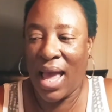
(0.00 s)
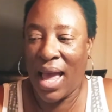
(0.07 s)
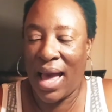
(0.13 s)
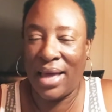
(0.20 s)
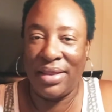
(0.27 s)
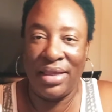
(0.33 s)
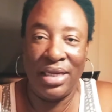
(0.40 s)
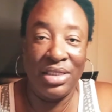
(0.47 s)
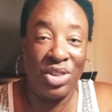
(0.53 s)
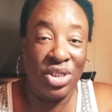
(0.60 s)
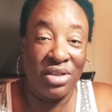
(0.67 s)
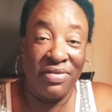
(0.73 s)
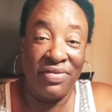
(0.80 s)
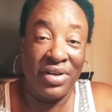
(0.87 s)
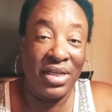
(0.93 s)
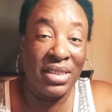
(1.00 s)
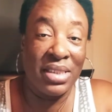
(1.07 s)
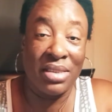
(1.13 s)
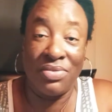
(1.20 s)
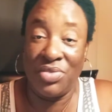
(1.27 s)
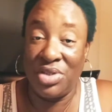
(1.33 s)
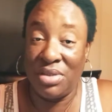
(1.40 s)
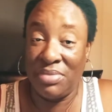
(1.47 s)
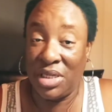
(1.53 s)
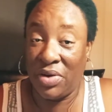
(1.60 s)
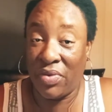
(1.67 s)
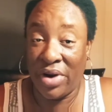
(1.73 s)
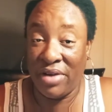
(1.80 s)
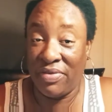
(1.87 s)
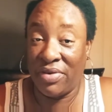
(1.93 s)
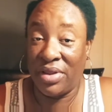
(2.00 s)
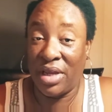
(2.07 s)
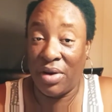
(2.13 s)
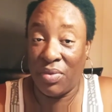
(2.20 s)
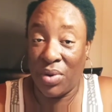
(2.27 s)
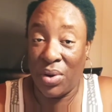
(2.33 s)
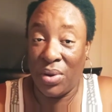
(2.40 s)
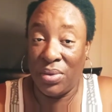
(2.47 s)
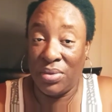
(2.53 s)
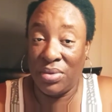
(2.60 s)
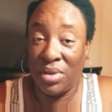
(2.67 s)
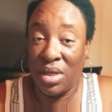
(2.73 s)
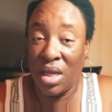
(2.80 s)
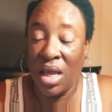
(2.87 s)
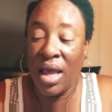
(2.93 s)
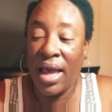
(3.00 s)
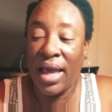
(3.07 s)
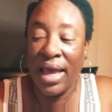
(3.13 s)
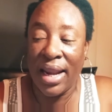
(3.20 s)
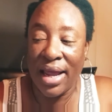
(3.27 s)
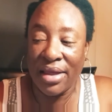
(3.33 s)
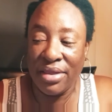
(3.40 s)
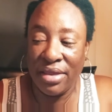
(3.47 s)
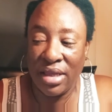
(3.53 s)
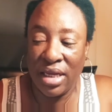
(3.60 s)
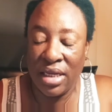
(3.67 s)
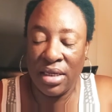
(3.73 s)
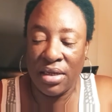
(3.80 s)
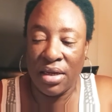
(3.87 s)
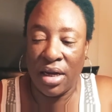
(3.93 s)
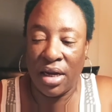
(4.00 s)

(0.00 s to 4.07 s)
I think Jennifer Hudson would have been great for that role. And I think